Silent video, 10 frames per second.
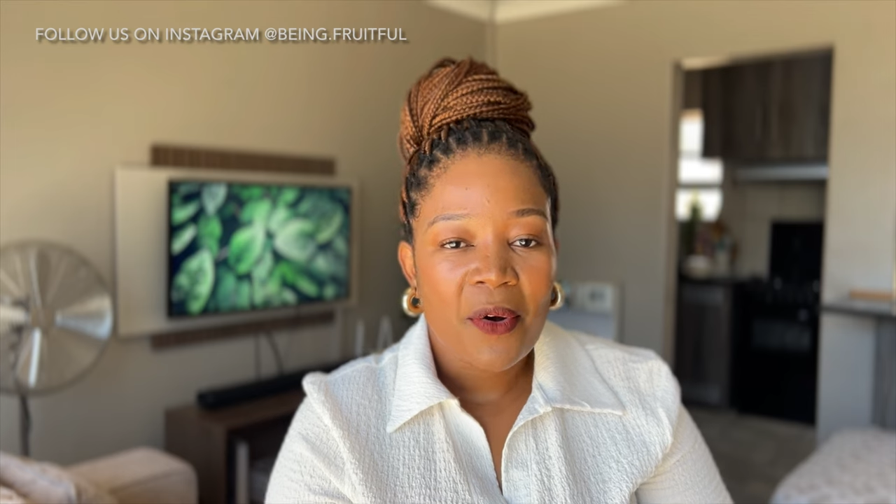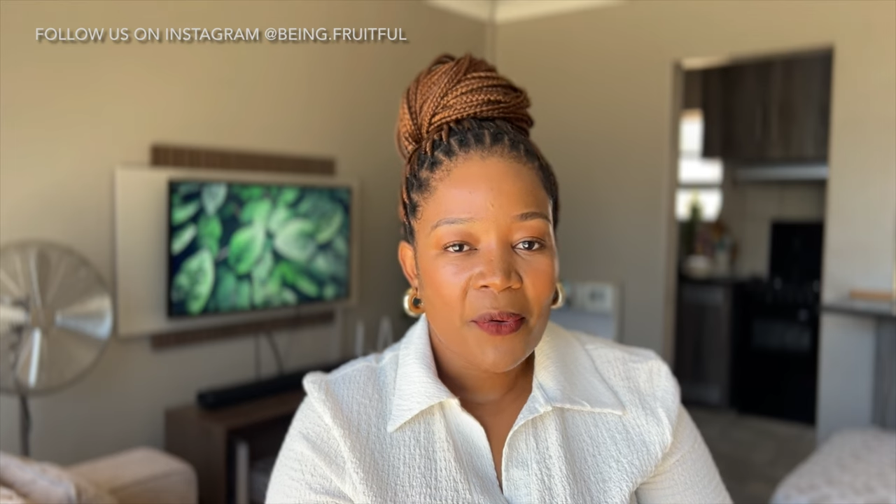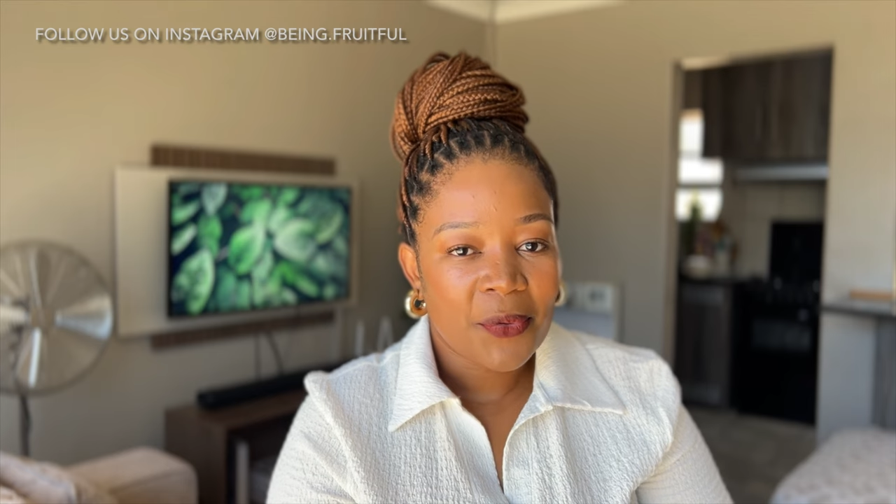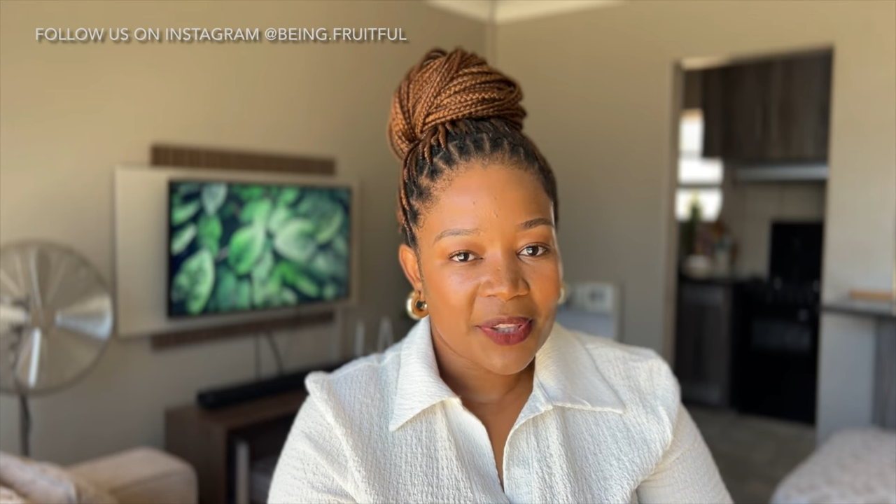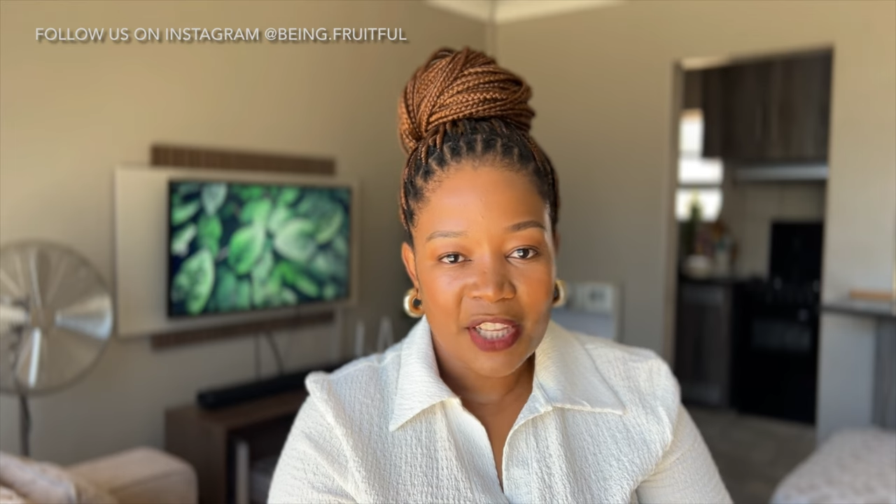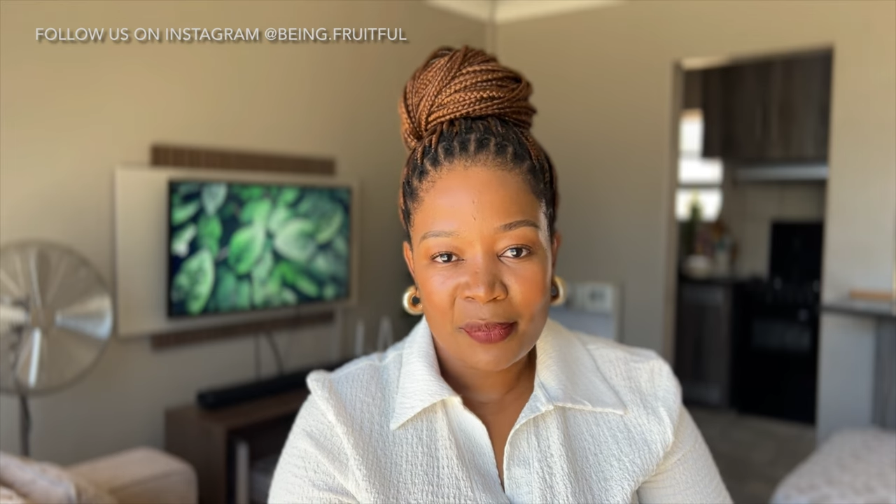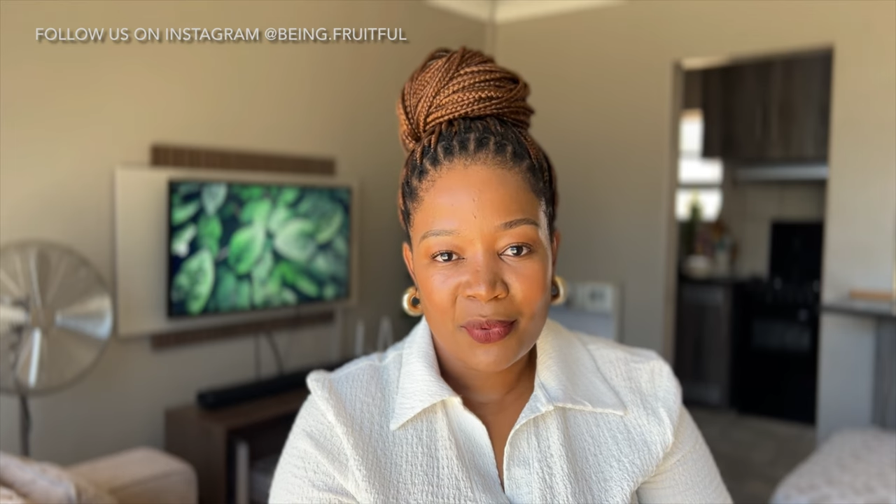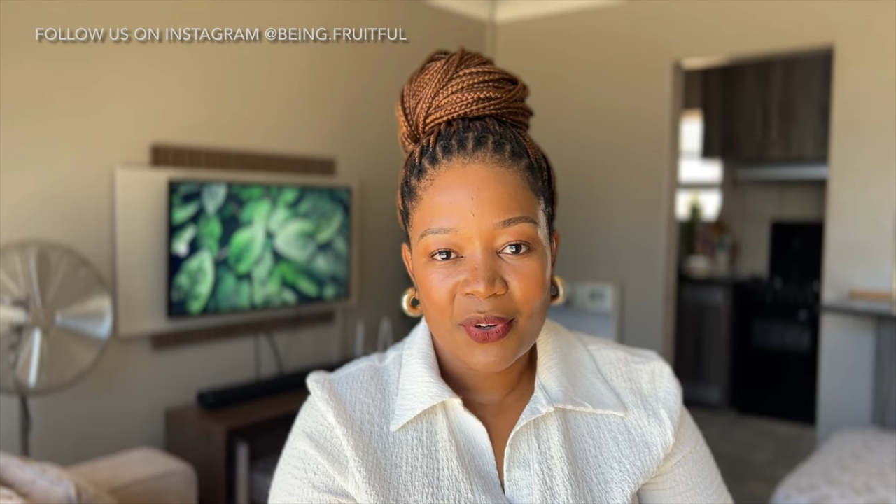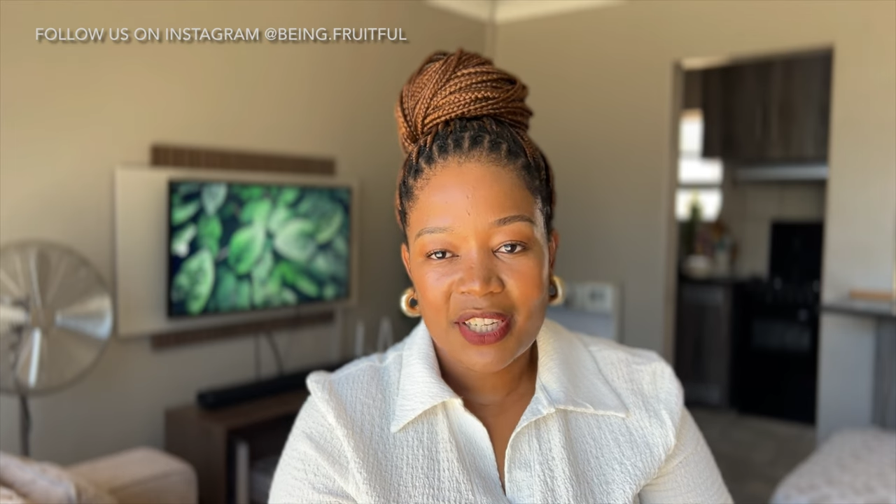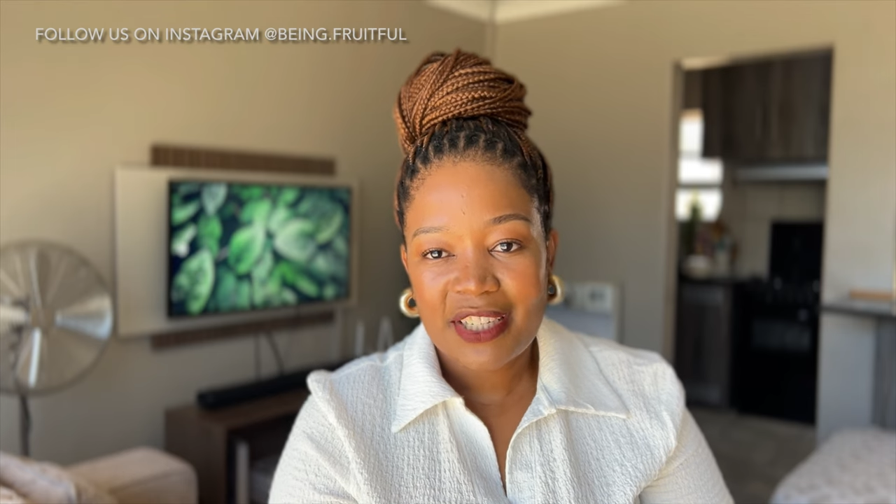with that
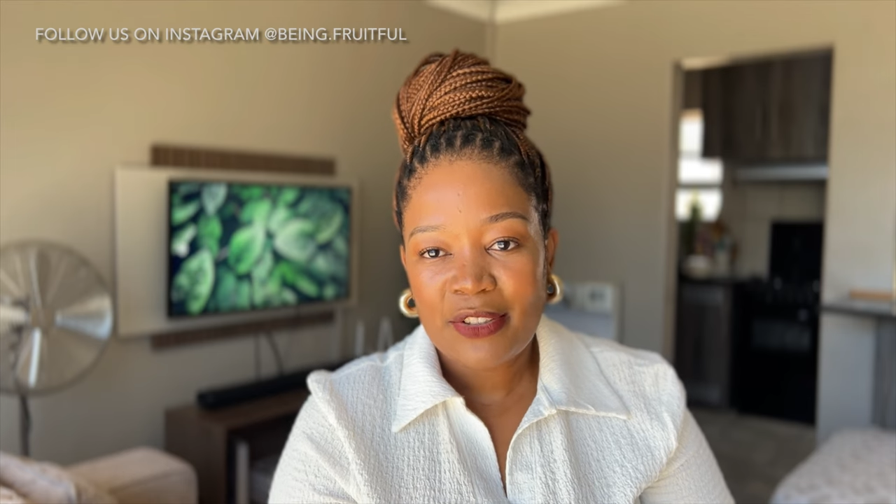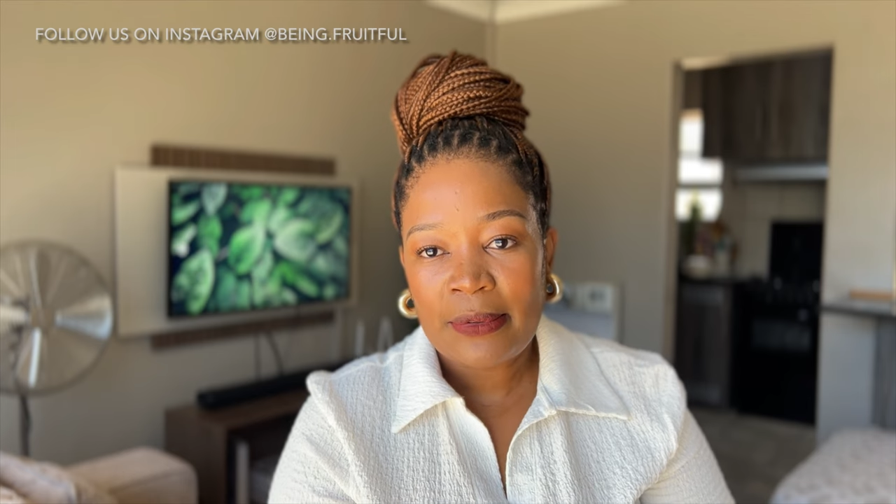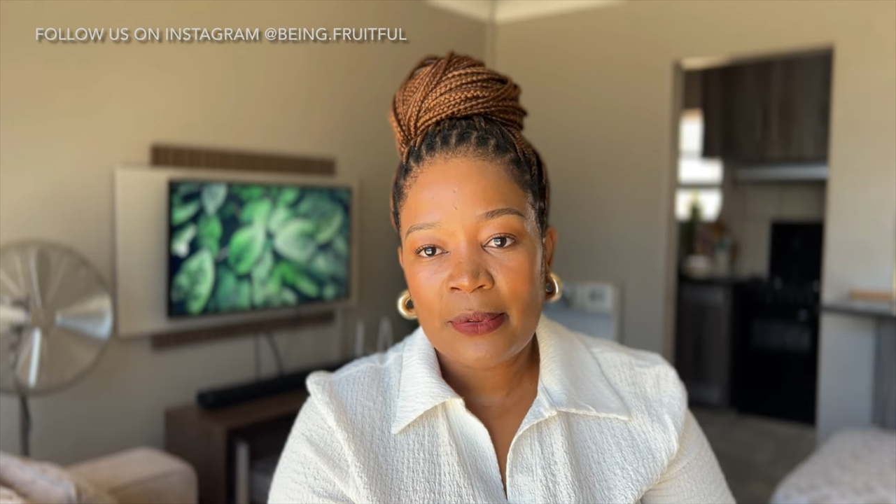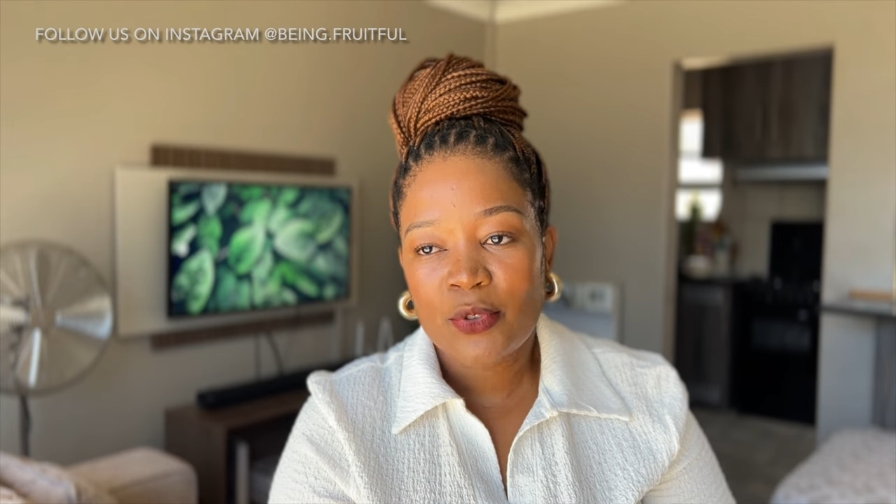book, you know,